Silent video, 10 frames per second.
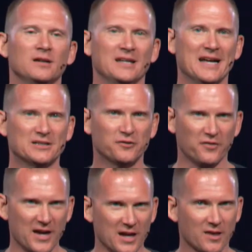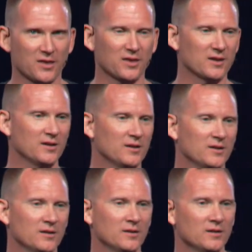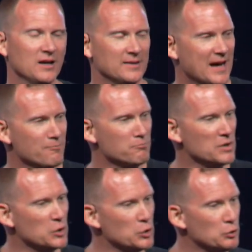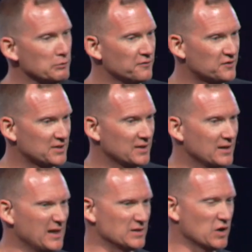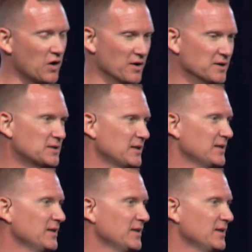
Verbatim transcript: And that's faith. And that moved his heart.